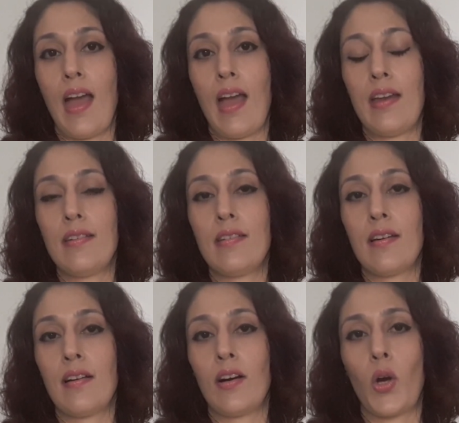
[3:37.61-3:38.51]
And
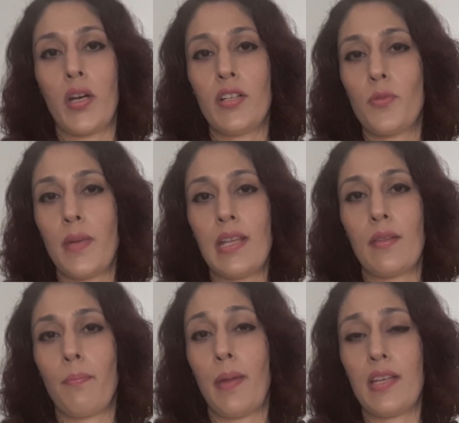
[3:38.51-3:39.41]
according to me,
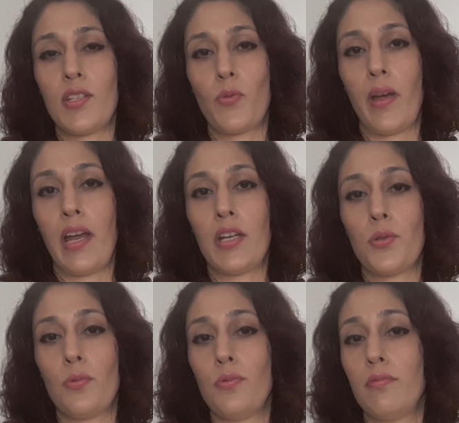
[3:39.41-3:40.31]
the best way
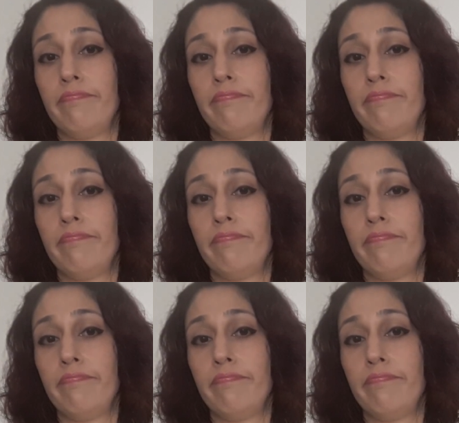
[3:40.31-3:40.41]
to